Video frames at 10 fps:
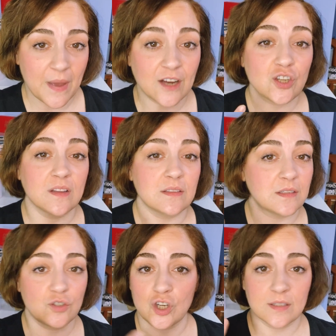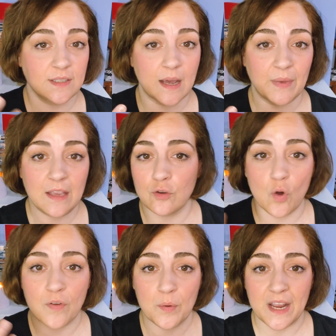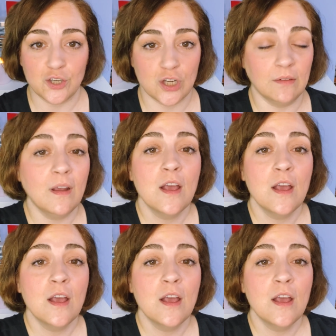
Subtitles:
Actually, this is just demi, no foundation.